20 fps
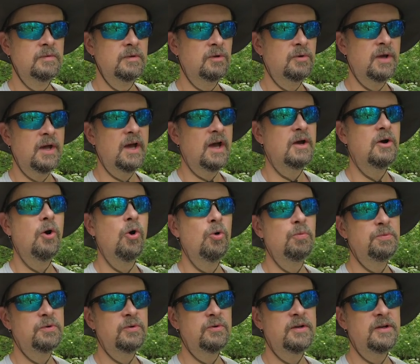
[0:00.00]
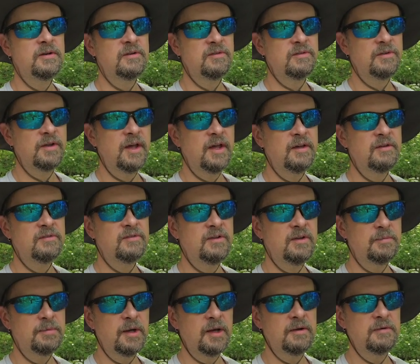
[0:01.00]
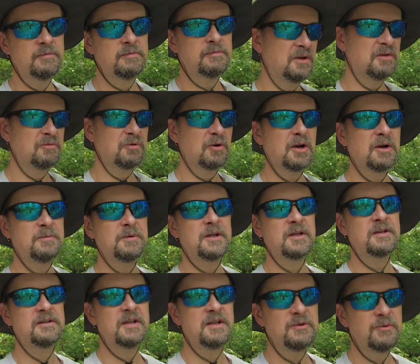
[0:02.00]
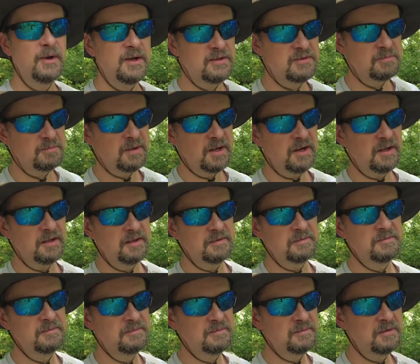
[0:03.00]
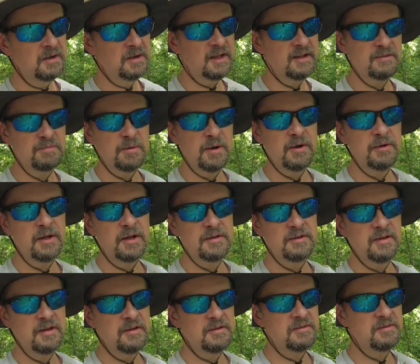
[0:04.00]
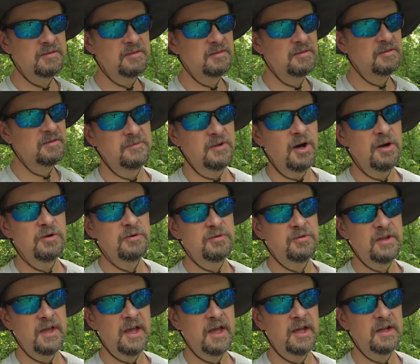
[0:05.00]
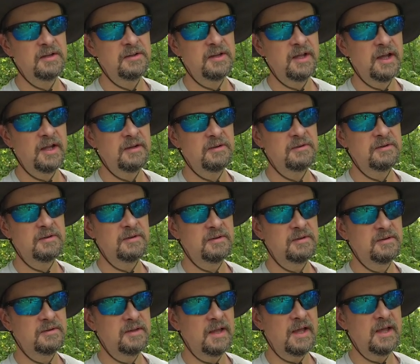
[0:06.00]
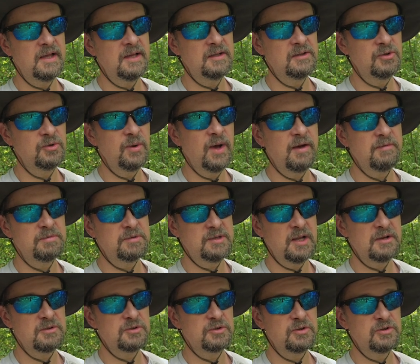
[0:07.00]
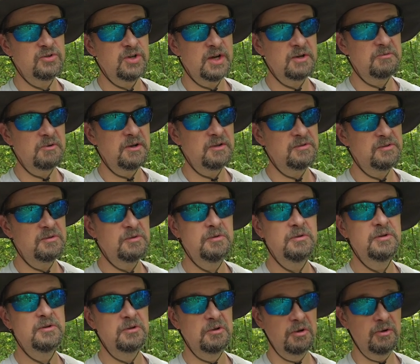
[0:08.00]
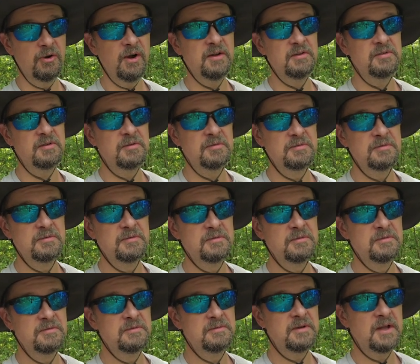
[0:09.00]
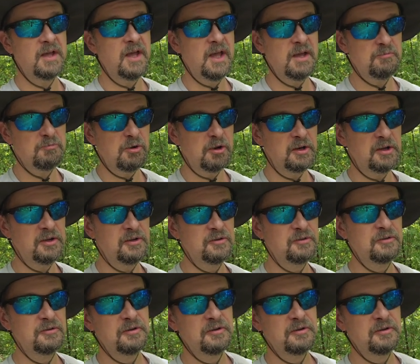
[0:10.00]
Okay, I hope you didn't say c-bet. If we're going to be continuation betting against a player like this, understand that they do have potential to check raise you. They're aggressive. They hate money.